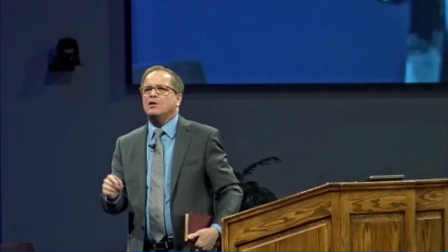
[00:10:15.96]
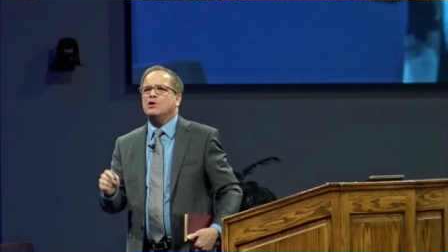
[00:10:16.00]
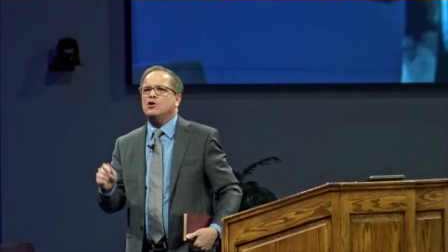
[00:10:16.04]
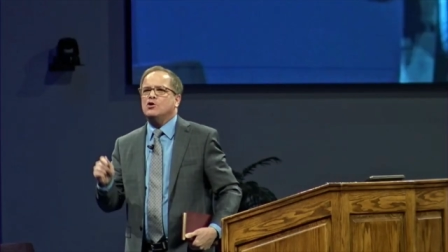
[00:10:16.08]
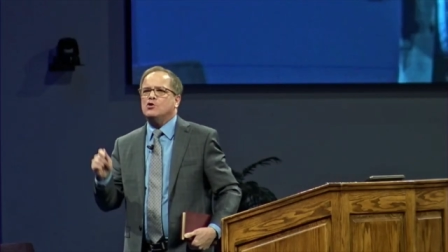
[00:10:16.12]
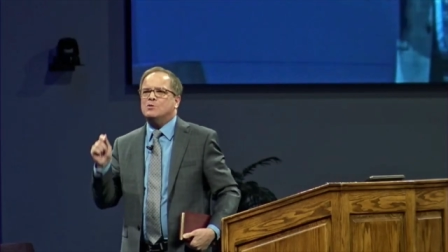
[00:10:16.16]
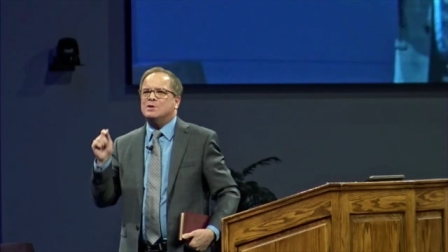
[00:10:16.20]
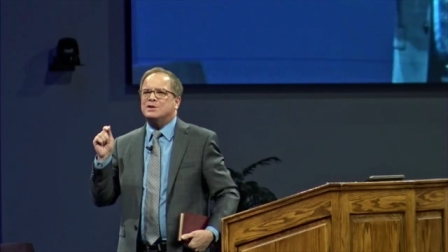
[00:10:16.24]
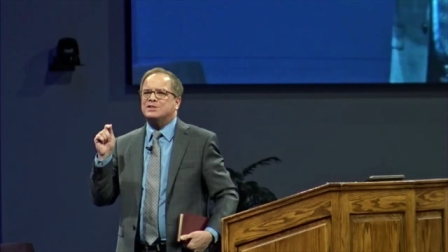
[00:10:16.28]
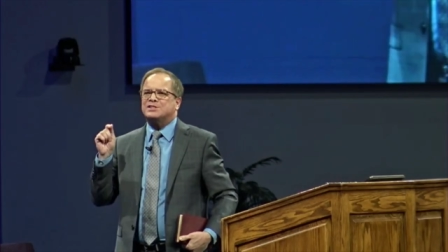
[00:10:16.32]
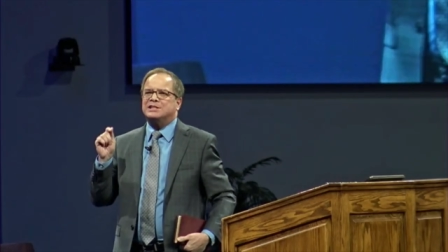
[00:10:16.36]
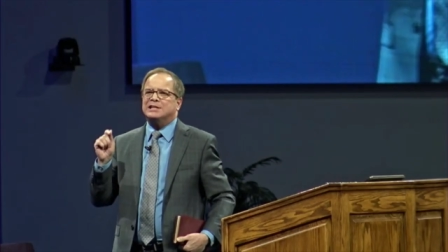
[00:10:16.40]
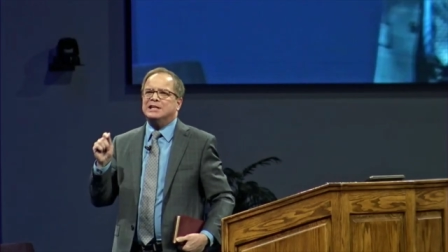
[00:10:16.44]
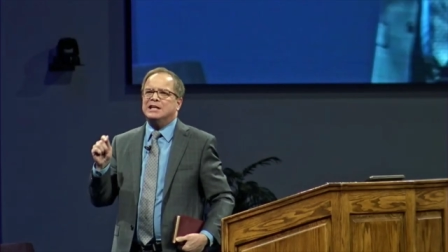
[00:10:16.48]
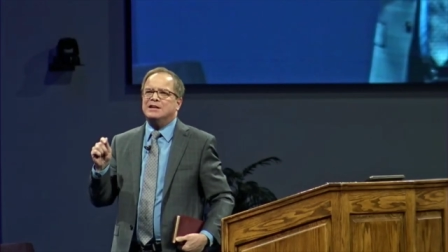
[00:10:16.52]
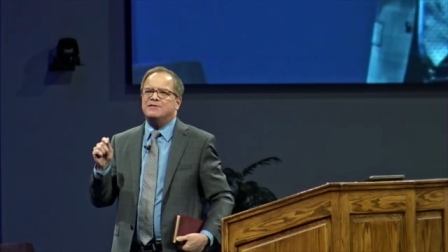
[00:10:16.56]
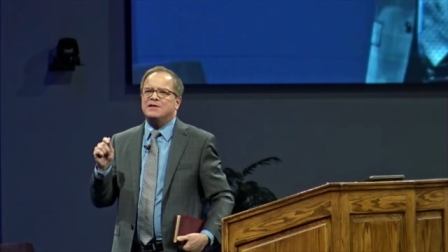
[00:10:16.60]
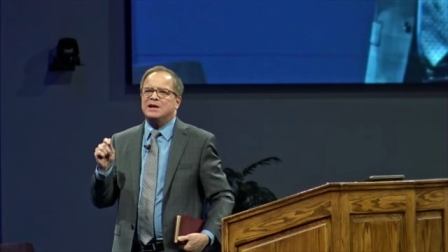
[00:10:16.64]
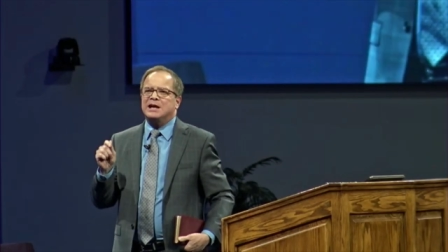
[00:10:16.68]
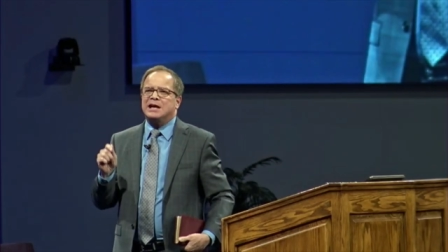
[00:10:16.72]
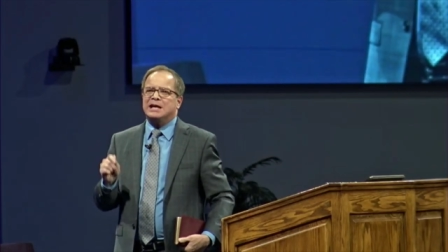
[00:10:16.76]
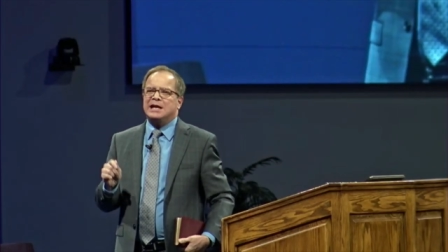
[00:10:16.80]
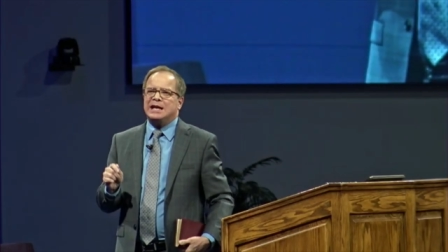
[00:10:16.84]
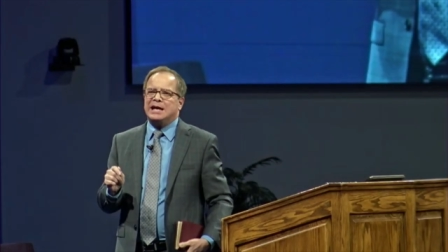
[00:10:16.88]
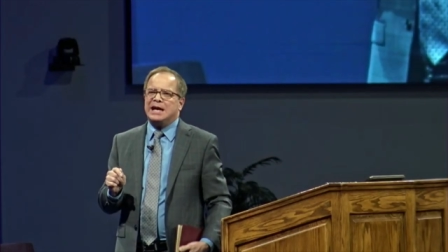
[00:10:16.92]
who was
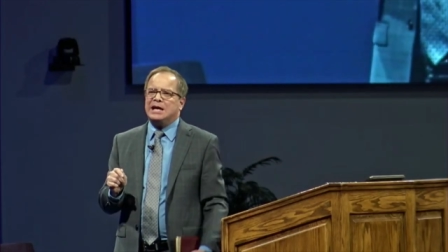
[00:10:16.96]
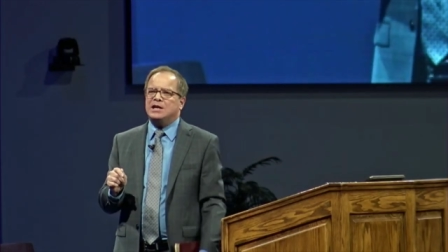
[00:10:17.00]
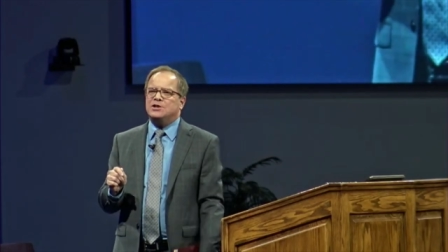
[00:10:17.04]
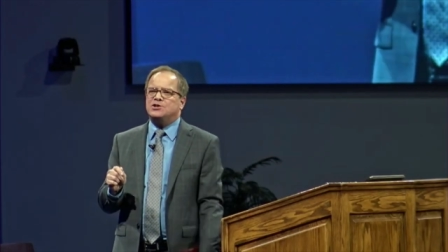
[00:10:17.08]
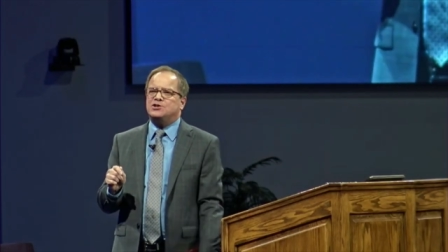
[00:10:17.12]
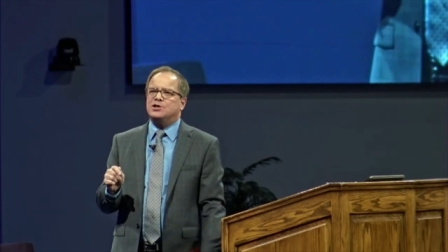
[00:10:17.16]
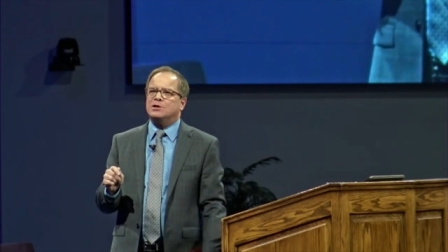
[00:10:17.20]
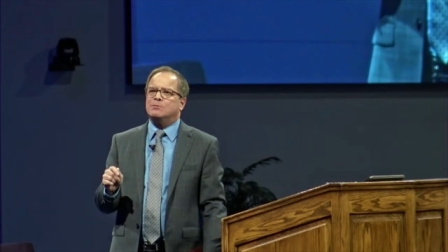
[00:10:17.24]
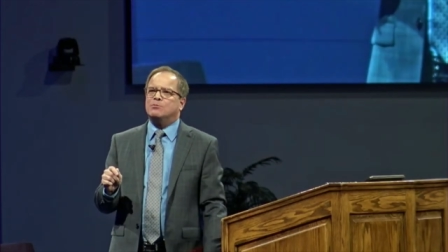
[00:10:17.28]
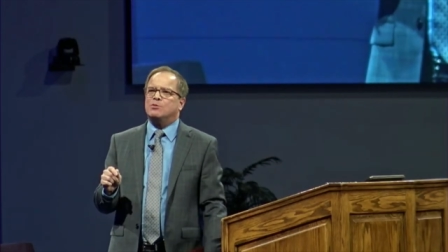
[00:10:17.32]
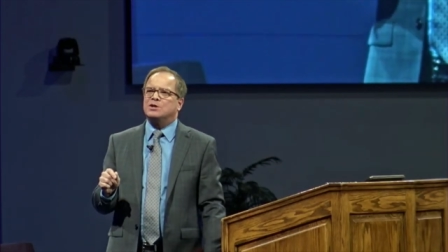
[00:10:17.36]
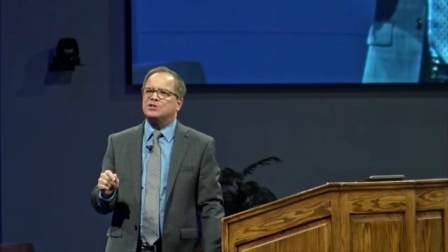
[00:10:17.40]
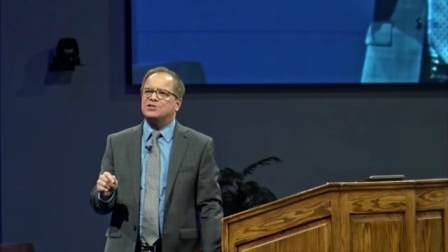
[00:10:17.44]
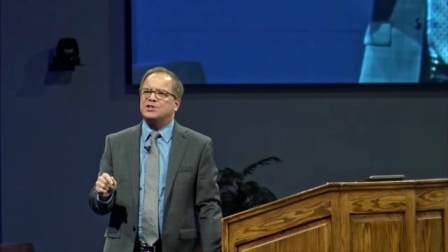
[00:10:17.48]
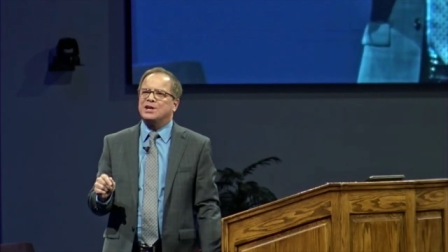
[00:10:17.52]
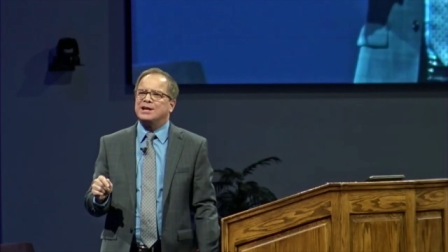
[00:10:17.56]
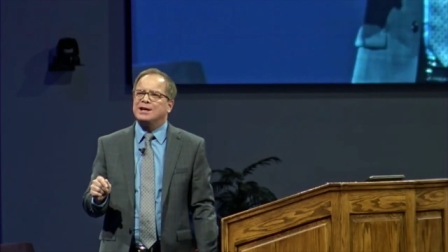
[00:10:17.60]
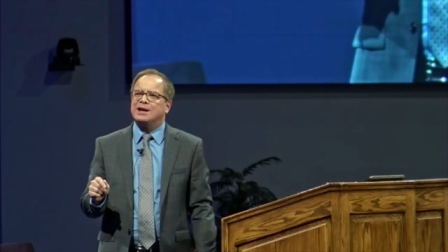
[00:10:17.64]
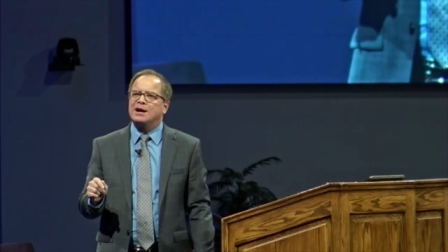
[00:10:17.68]
living in Egypt was a